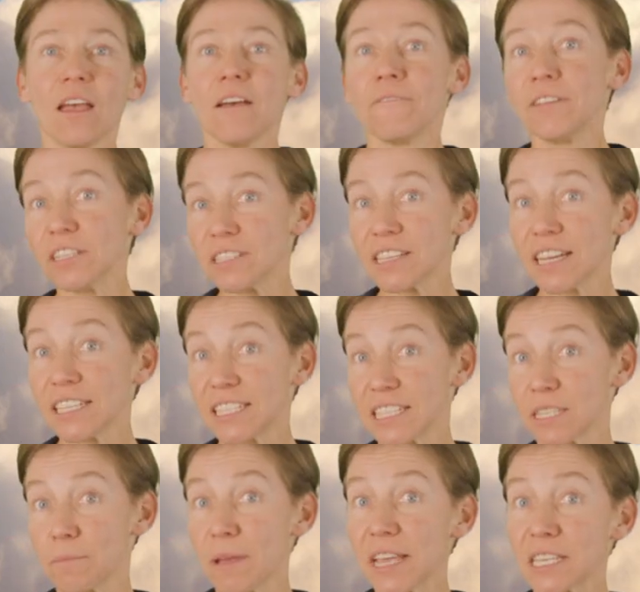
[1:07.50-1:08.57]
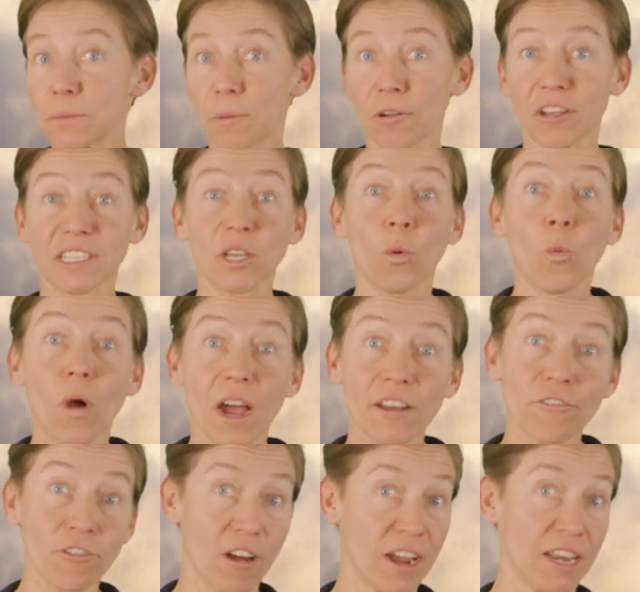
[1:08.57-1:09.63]
Field scientists may experience a wide
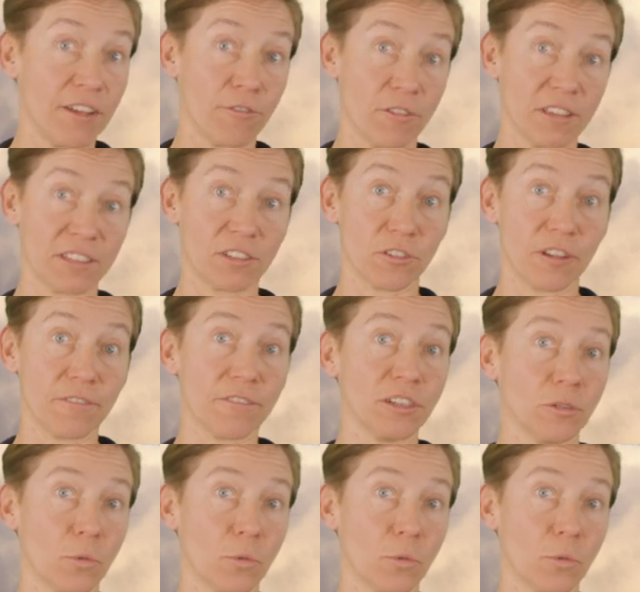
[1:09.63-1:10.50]
variety of risks during field